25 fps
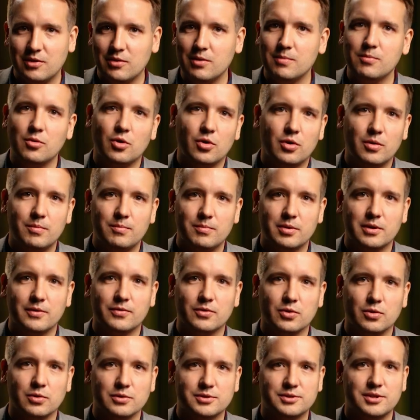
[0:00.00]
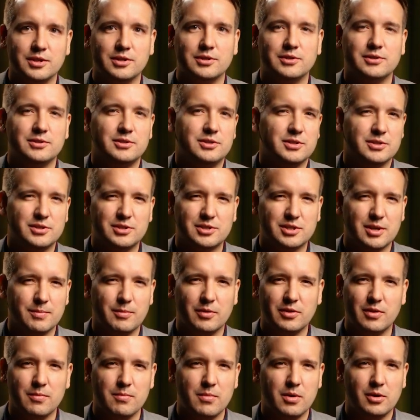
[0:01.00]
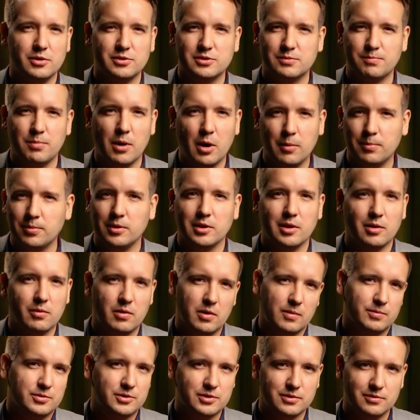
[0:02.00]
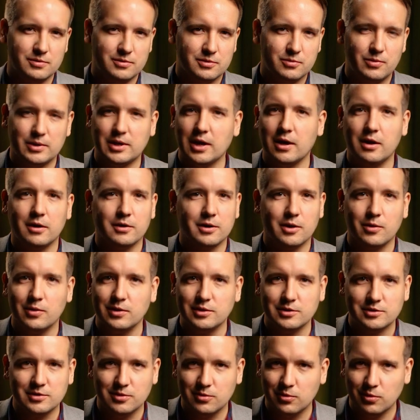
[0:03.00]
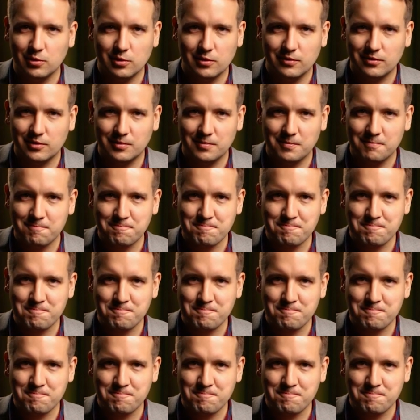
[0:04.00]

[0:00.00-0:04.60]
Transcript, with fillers: There are more, but of course, these are just some of the most popular options. We can't go into all of them.